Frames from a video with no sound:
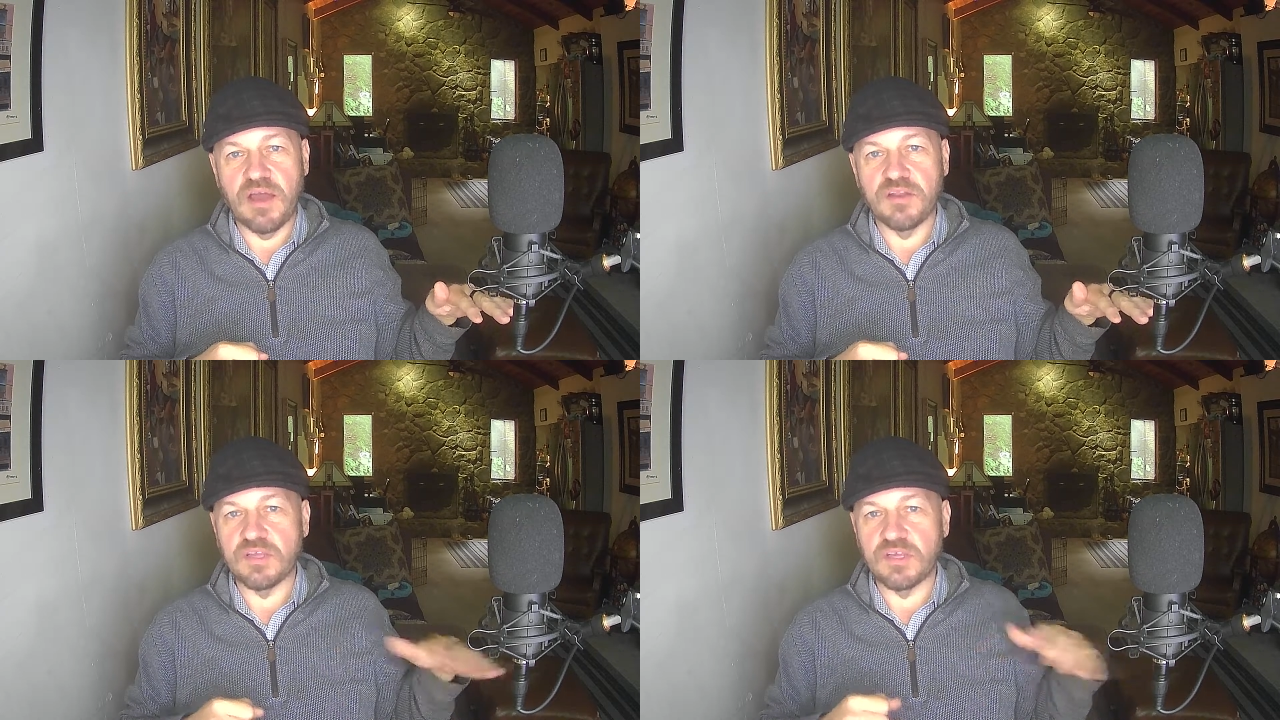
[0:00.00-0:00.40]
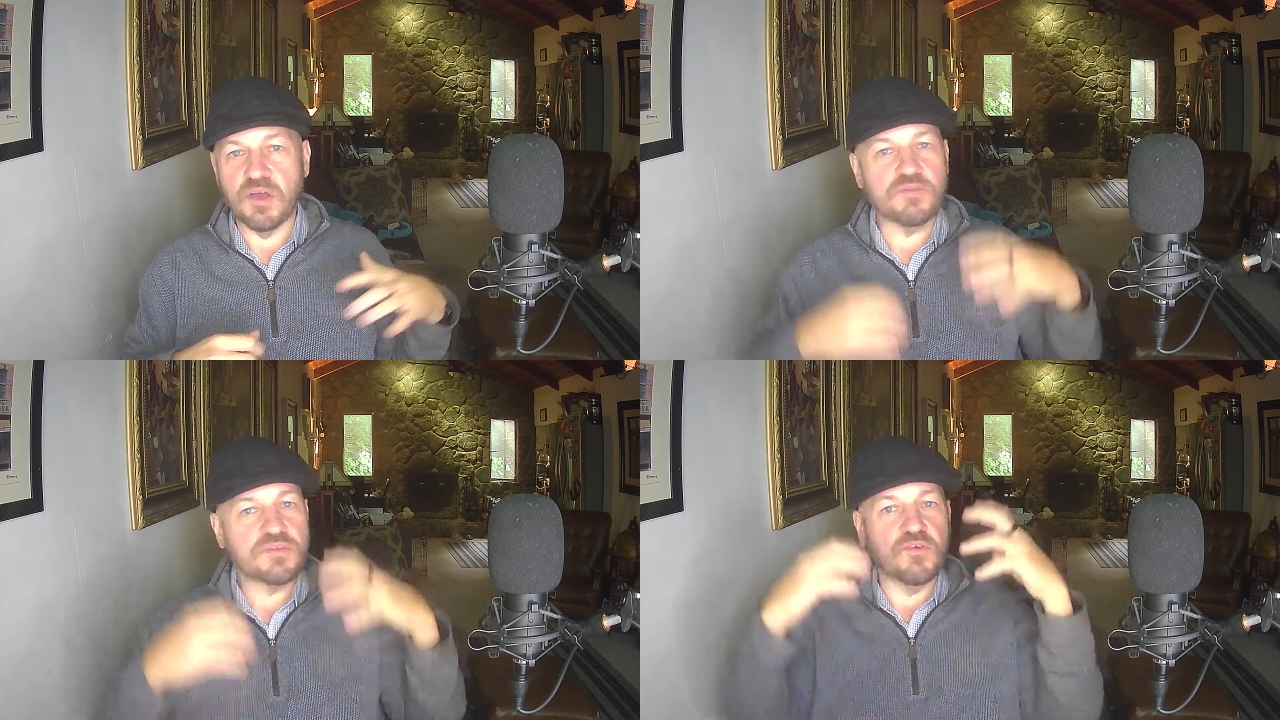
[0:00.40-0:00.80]
and the
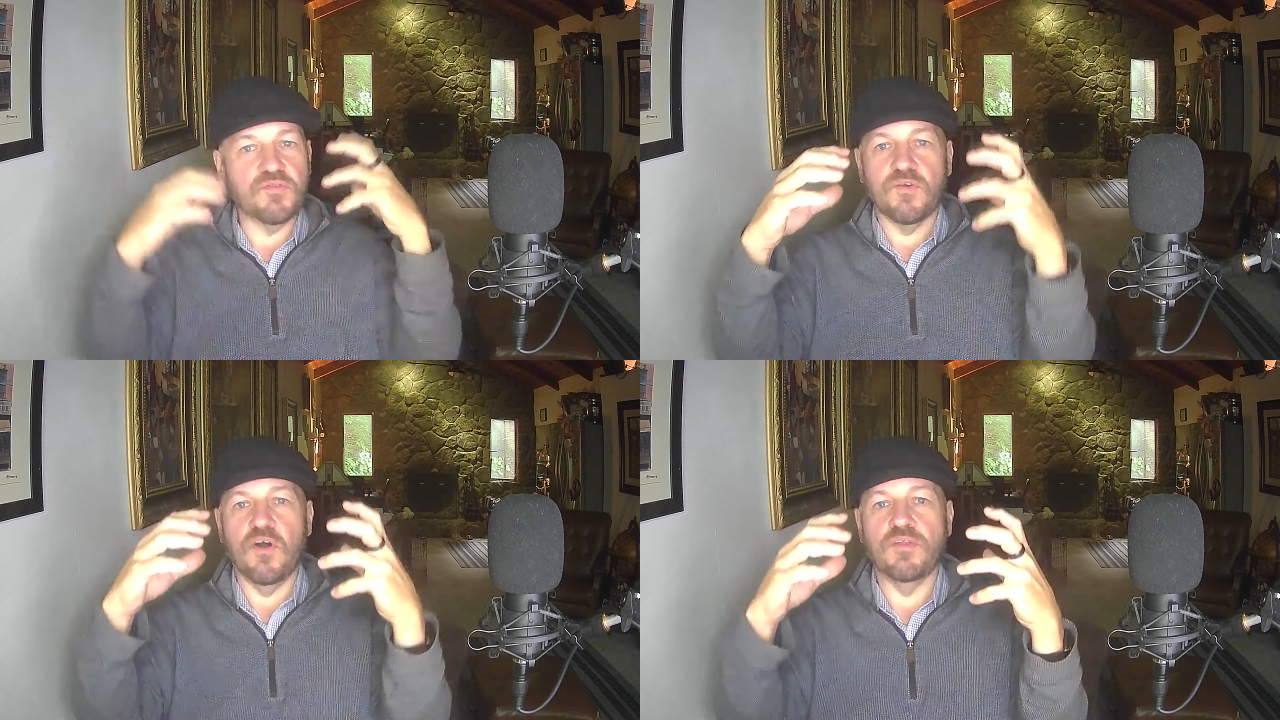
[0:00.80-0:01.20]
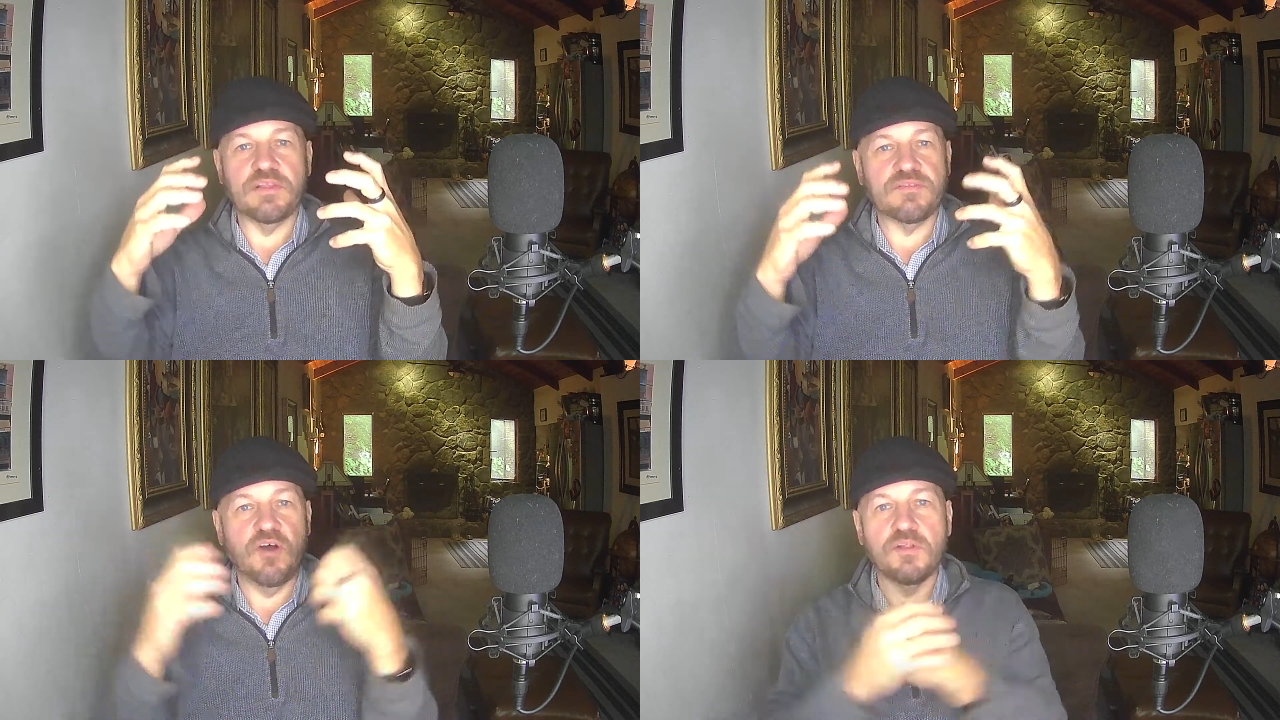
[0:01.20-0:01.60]
goats go for all that
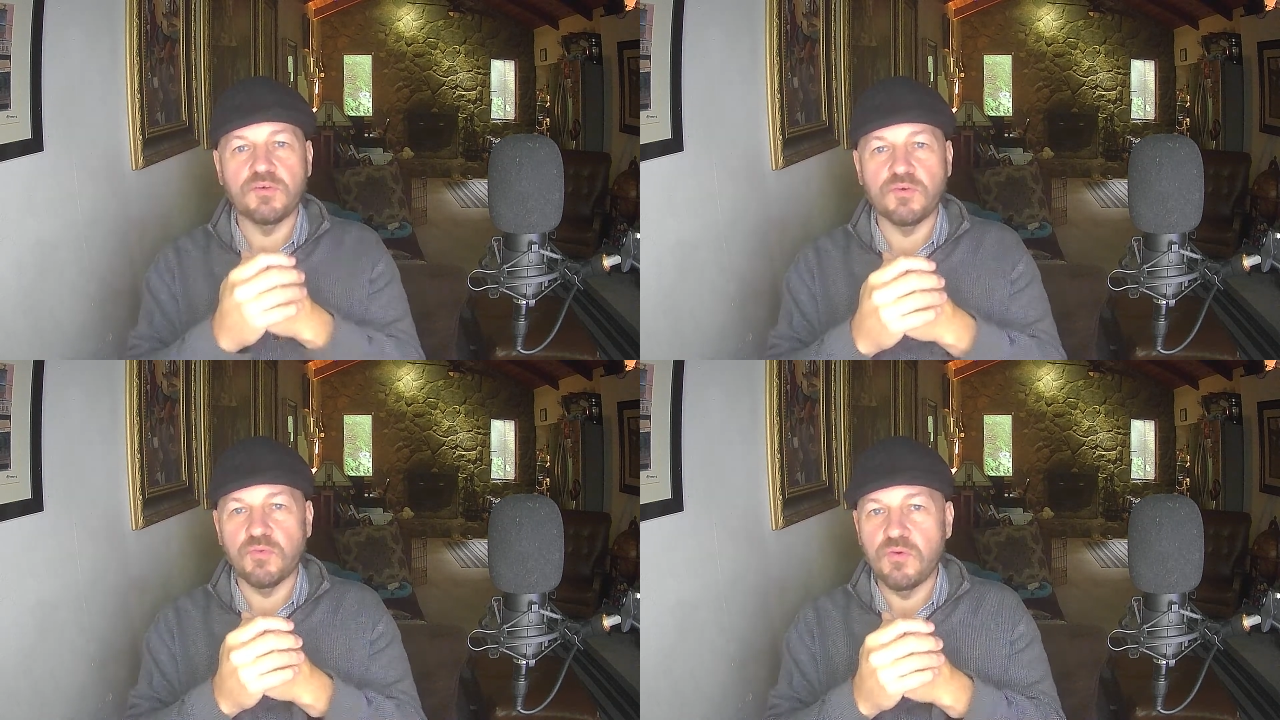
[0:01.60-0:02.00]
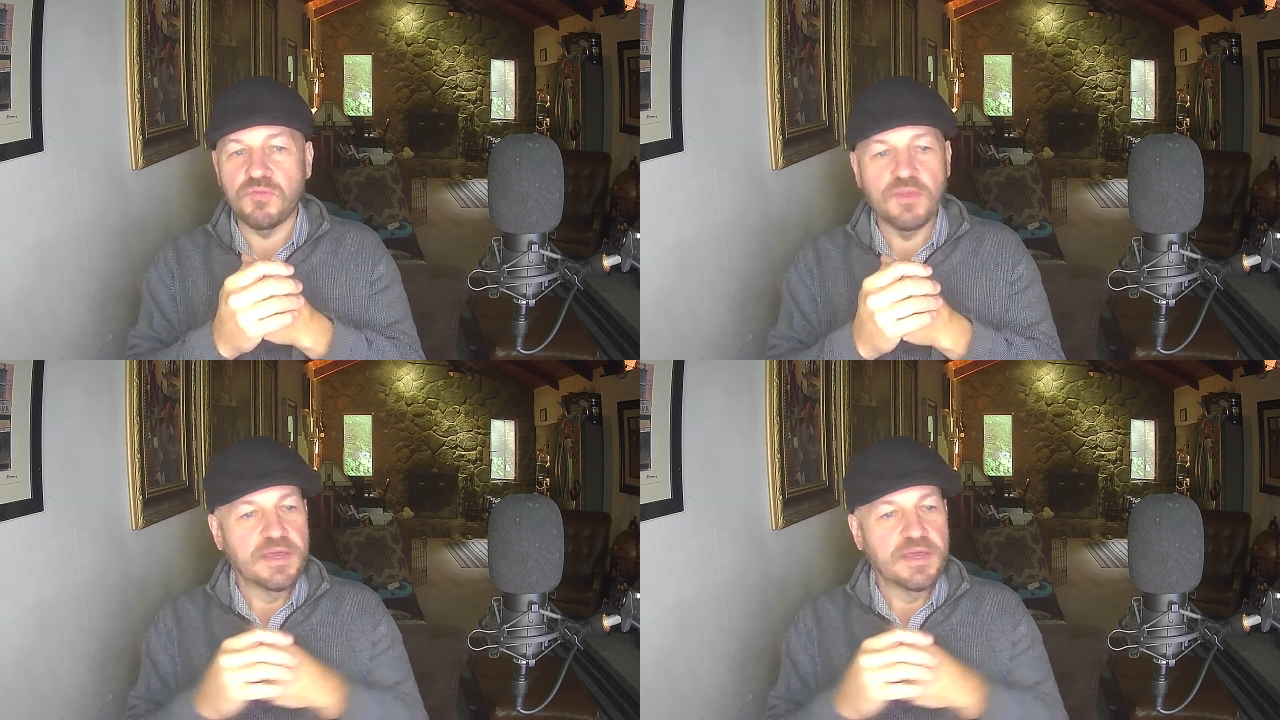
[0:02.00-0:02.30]
taller growth.